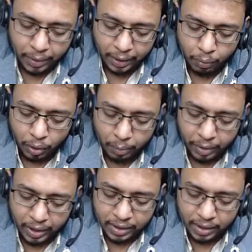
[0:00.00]
by 1
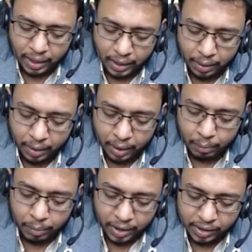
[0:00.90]
minus a,
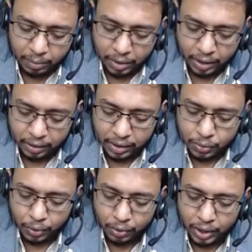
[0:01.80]
plus similarly
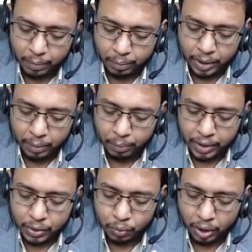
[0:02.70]
this one, you will get b
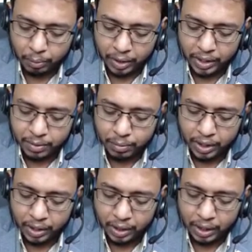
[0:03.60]
plus 1 minus
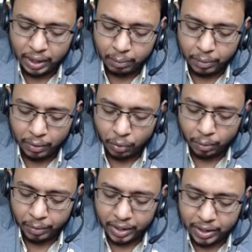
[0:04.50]
b by
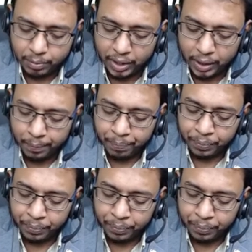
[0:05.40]
1 minus b,